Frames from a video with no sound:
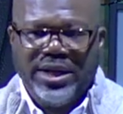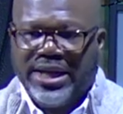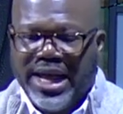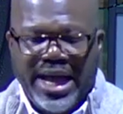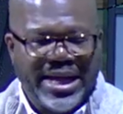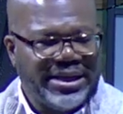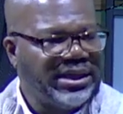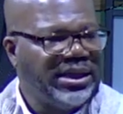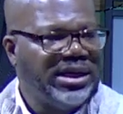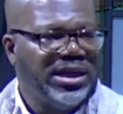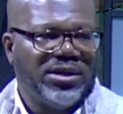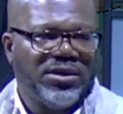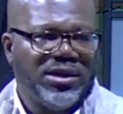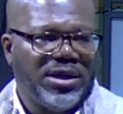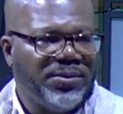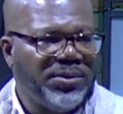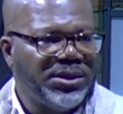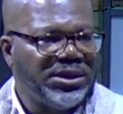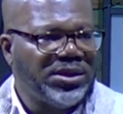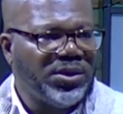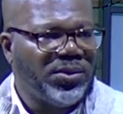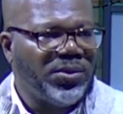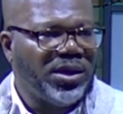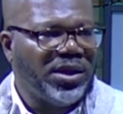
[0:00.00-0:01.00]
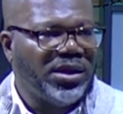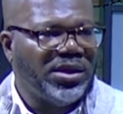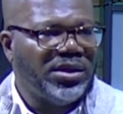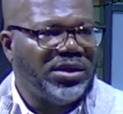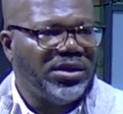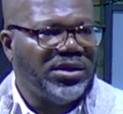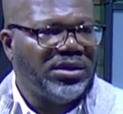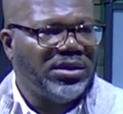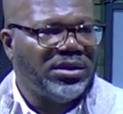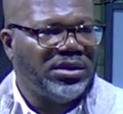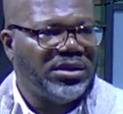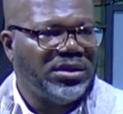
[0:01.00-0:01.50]
to gear up with the word.
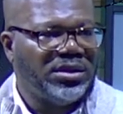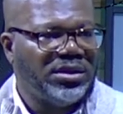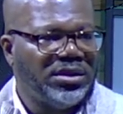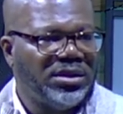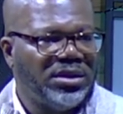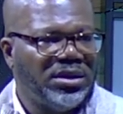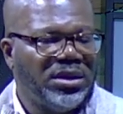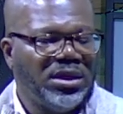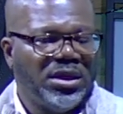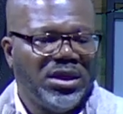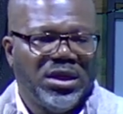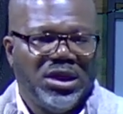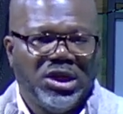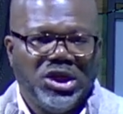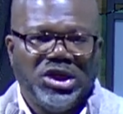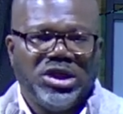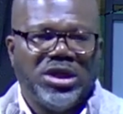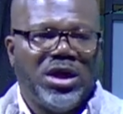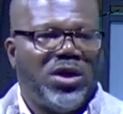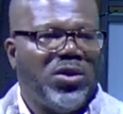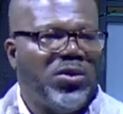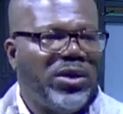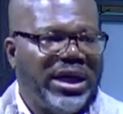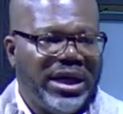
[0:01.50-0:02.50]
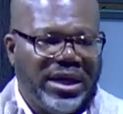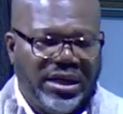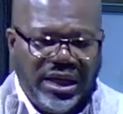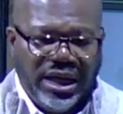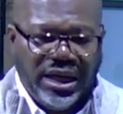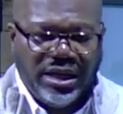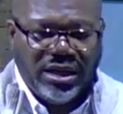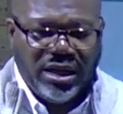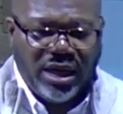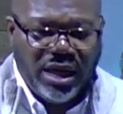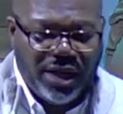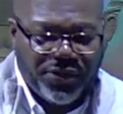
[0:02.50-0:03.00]
You know, and, and the
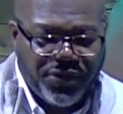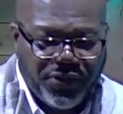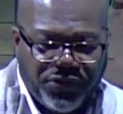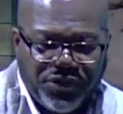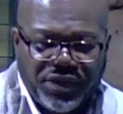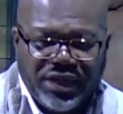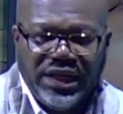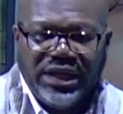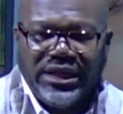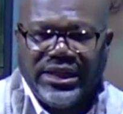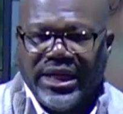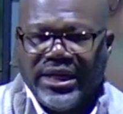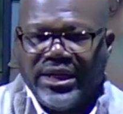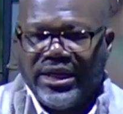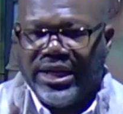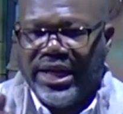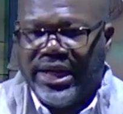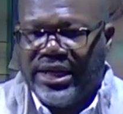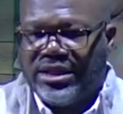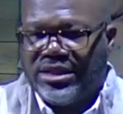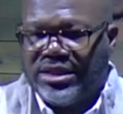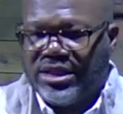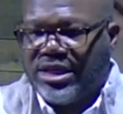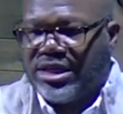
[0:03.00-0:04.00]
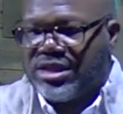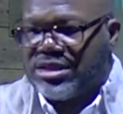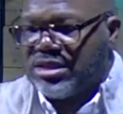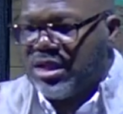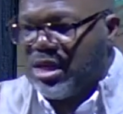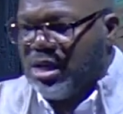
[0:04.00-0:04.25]
other thing that Nate does,